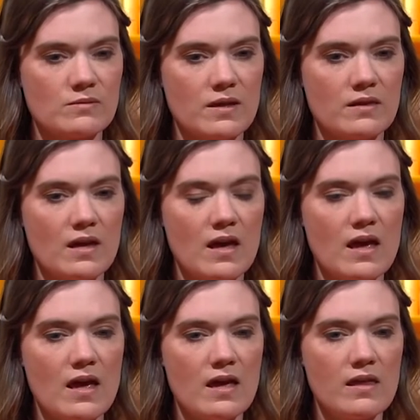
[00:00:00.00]
with,
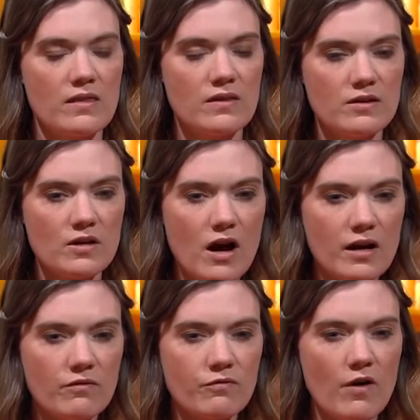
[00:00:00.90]
to
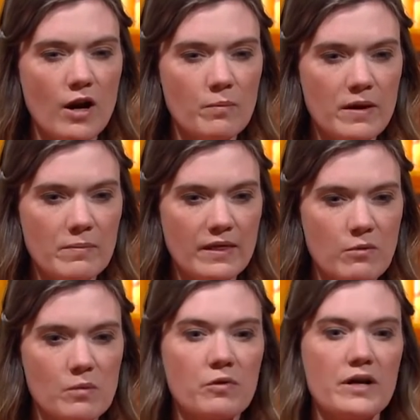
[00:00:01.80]
kind of follow people
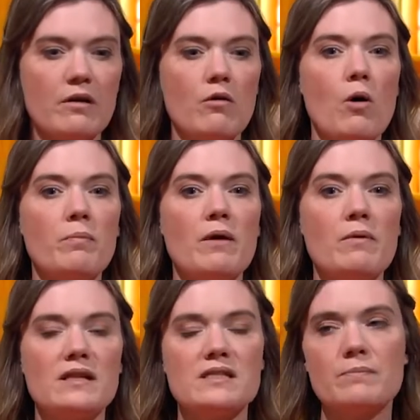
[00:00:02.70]
that will bring her up, that
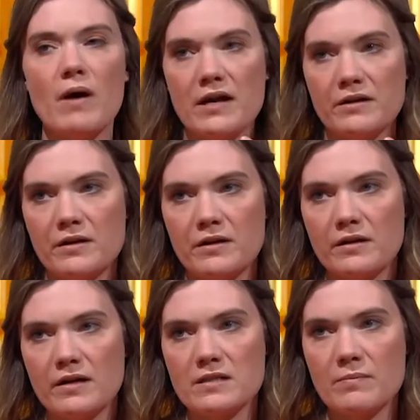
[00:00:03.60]
will inspire
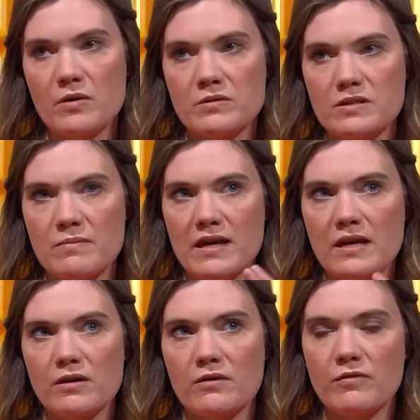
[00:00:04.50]
her, as opposed to
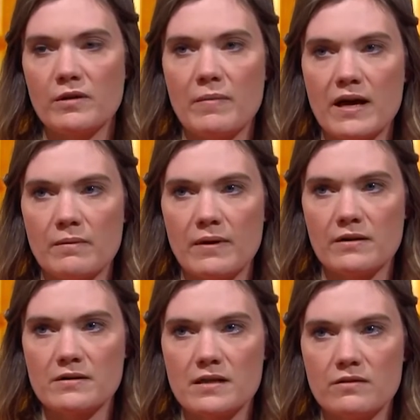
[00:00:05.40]
making her feel bad
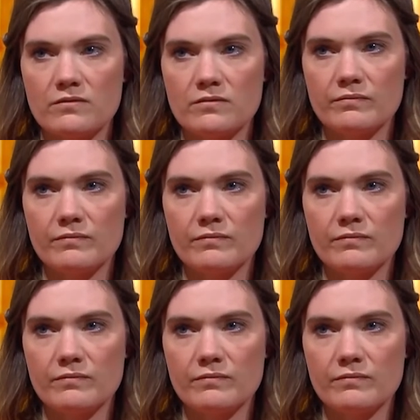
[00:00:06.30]
about herself.